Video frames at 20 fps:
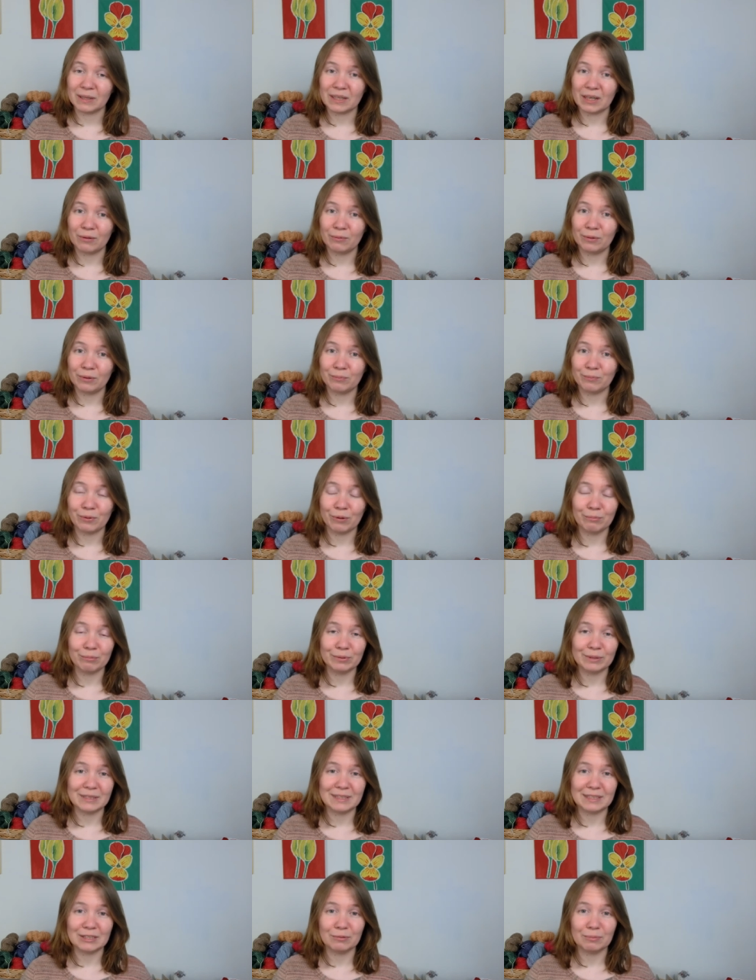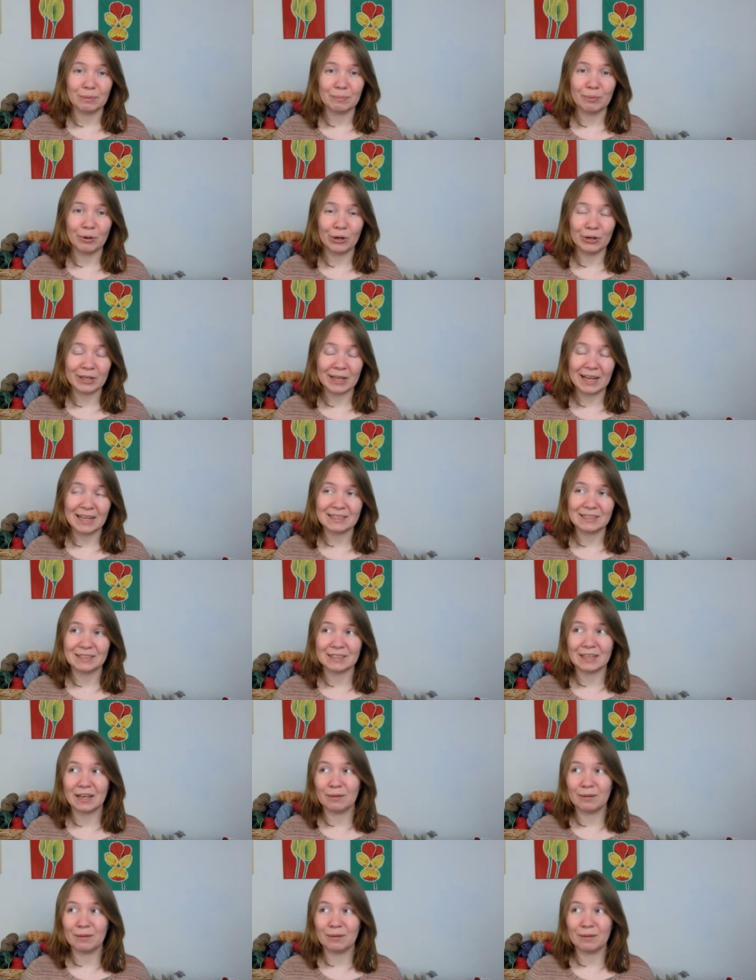I will probably still be podcasting.